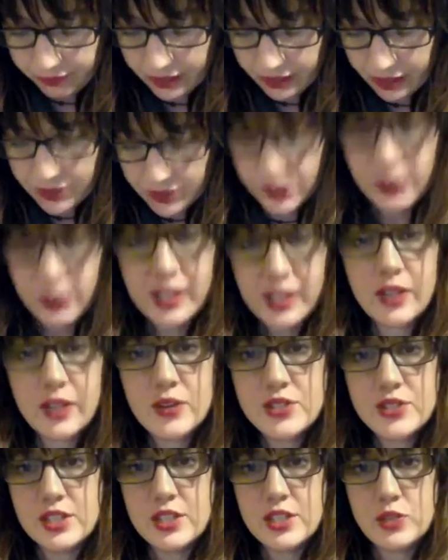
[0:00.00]
So he
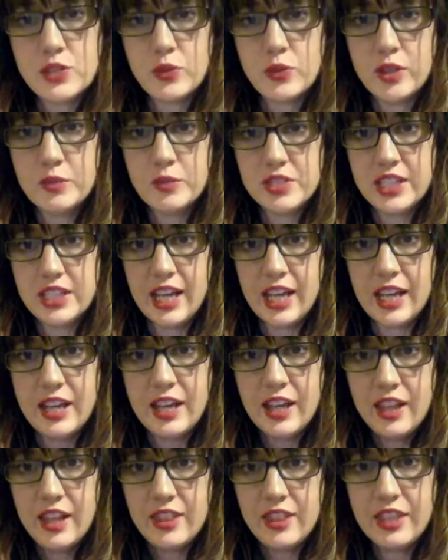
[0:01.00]
goes to his room to get
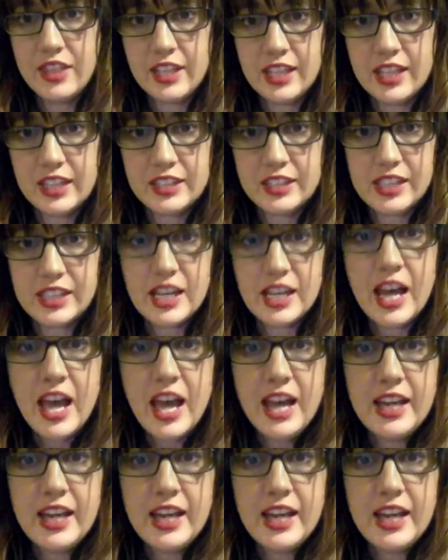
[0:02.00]
the candy,